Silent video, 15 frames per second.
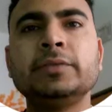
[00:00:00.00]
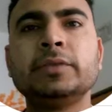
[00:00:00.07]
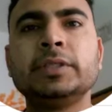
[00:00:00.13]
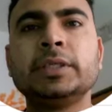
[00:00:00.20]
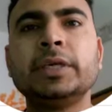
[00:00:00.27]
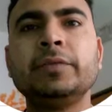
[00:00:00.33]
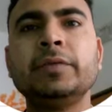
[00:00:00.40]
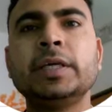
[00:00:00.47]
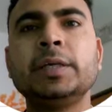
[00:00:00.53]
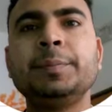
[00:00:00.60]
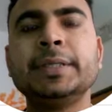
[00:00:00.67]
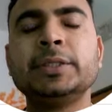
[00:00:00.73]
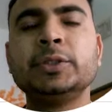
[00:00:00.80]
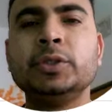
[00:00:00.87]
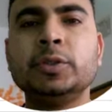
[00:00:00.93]
Hello guys, once again
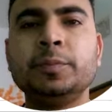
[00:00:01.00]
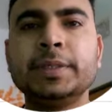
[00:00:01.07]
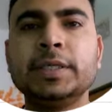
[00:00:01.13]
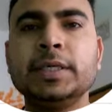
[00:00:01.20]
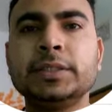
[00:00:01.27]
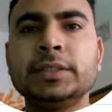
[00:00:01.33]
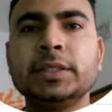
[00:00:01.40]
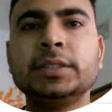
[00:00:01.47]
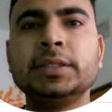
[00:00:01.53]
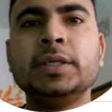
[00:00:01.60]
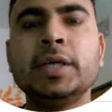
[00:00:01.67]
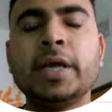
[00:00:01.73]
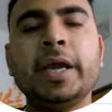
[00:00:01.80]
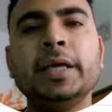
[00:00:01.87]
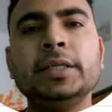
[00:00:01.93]
welcome back to your big guy
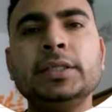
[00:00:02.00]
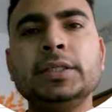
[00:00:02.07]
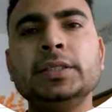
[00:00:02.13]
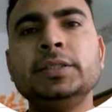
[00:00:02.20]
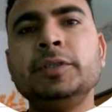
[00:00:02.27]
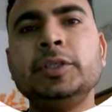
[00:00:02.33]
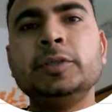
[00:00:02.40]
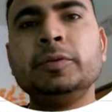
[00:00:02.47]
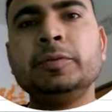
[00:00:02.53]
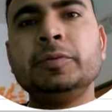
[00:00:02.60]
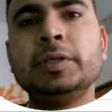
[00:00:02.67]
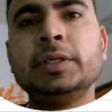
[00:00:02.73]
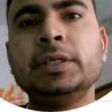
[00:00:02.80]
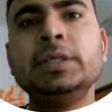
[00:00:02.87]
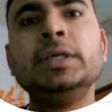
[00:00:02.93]
channel. And in this
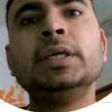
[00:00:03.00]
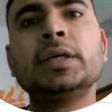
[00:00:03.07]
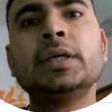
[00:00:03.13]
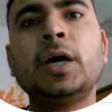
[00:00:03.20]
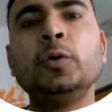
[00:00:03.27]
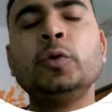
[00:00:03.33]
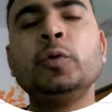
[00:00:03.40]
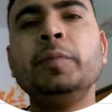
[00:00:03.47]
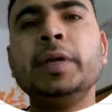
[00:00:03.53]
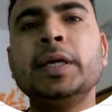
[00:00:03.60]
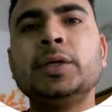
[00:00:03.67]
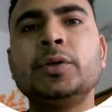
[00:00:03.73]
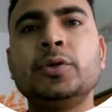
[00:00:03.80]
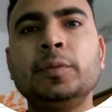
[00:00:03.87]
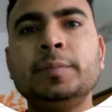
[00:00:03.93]
video we will learn how
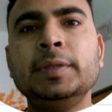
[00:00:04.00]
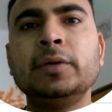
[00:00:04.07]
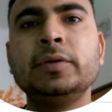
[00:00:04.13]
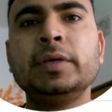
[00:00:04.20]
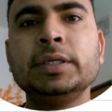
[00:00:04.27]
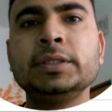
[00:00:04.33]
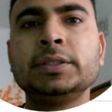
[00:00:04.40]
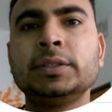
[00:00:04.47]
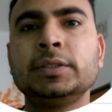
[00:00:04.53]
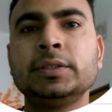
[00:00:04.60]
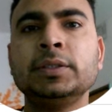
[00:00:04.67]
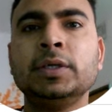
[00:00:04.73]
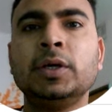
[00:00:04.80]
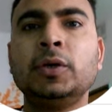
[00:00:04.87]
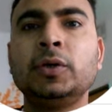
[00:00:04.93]
to make drop down
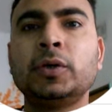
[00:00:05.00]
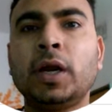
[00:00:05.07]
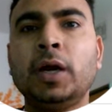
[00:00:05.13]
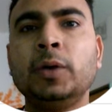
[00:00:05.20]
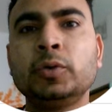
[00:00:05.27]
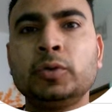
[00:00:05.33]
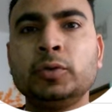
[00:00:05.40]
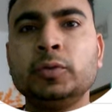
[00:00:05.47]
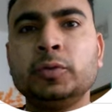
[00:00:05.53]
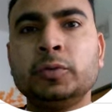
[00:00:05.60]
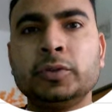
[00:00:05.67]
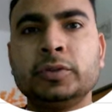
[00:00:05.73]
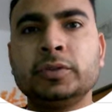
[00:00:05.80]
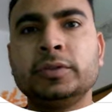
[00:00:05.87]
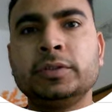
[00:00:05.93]
list or how
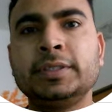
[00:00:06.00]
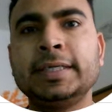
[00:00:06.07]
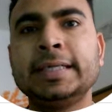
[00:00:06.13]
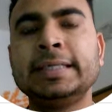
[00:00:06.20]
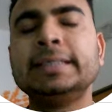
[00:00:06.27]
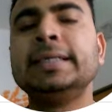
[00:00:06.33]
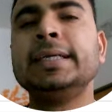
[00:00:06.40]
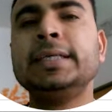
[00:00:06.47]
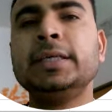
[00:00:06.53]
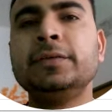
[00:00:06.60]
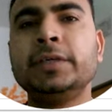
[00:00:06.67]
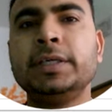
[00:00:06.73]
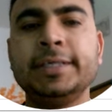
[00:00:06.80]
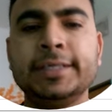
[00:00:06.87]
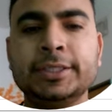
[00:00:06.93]
to set
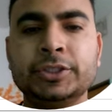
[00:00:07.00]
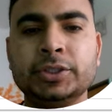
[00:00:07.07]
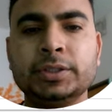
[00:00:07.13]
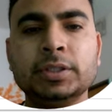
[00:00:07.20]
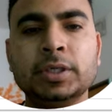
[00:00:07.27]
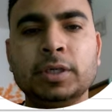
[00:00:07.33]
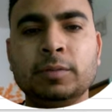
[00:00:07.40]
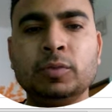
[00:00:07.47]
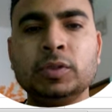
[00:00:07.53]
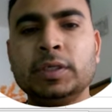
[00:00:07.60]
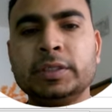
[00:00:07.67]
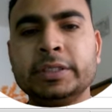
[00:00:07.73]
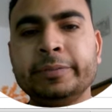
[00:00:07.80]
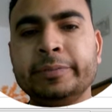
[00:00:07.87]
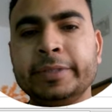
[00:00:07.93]
data validation.
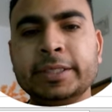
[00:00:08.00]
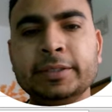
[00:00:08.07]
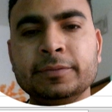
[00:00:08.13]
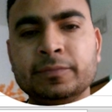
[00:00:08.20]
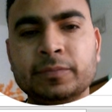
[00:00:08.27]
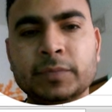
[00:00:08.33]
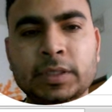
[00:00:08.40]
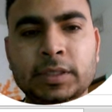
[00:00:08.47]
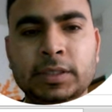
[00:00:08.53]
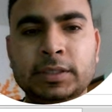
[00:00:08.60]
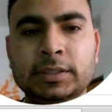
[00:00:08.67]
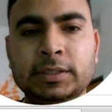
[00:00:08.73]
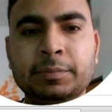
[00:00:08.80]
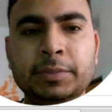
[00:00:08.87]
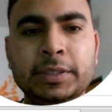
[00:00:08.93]
Both are same thing.
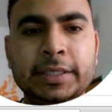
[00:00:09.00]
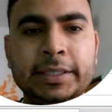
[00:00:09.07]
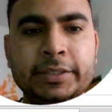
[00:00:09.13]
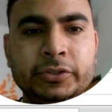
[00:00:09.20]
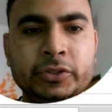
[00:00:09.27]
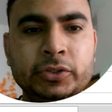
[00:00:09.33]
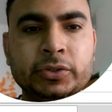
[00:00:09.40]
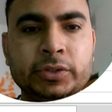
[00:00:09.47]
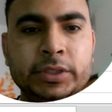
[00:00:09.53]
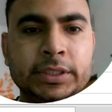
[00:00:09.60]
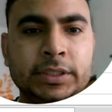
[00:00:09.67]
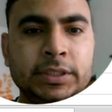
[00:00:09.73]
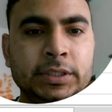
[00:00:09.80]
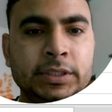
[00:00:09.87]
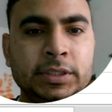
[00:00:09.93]
Example I can show
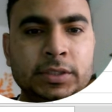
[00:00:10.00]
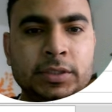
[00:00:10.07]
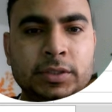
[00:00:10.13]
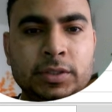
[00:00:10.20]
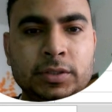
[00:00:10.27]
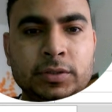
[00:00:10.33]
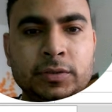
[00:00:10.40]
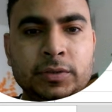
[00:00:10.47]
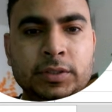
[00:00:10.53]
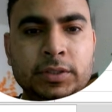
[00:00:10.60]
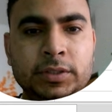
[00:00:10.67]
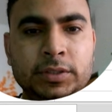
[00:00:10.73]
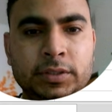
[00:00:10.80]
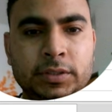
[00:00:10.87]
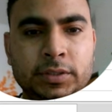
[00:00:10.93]
you here.
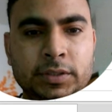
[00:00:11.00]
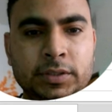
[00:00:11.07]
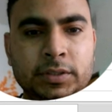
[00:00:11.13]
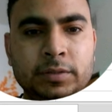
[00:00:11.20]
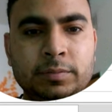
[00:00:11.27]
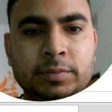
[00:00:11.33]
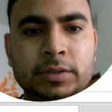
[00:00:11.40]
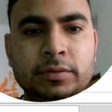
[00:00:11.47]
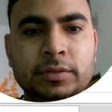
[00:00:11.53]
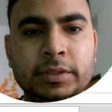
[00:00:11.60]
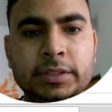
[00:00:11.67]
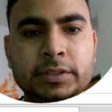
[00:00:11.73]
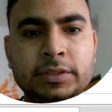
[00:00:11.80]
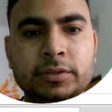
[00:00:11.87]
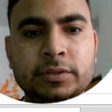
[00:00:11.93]
So this is a drop
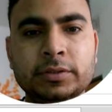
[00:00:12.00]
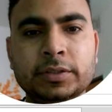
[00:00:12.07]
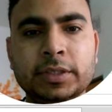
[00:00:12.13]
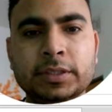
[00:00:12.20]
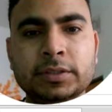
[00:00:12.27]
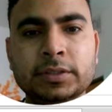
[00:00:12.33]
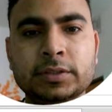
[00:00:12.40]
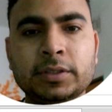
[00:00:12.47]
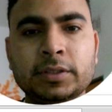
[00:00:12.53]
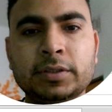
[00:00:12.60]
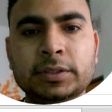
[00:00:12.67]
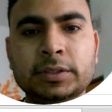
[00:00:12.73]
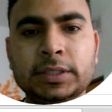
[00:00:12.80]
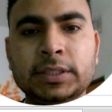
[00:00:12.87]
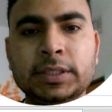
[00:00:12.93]
down list, or you can
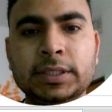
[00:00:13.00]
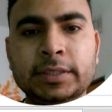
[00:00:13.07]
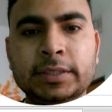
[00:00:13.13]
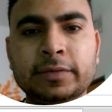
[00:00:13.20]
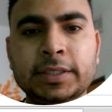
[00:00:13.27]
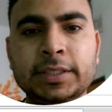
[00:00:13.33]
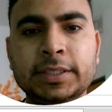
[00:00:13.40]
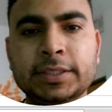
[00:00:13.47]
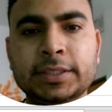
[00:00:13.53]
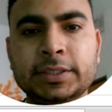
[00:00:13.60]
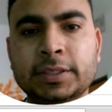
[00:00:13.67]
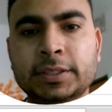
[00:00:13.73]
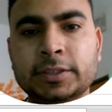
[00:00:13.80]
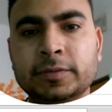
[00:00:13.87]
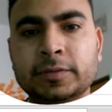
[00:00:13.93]
call it a data
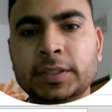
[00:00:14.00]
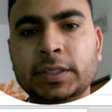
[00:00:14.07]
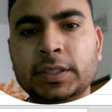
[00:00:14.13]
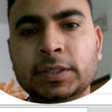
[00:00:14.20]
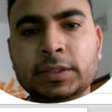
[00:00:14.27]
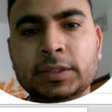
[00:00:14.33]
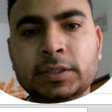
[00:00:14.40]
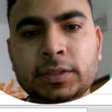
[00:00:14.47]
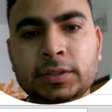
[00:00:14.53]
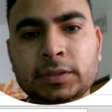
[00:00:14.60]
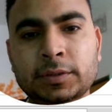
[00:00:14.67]
validation as well.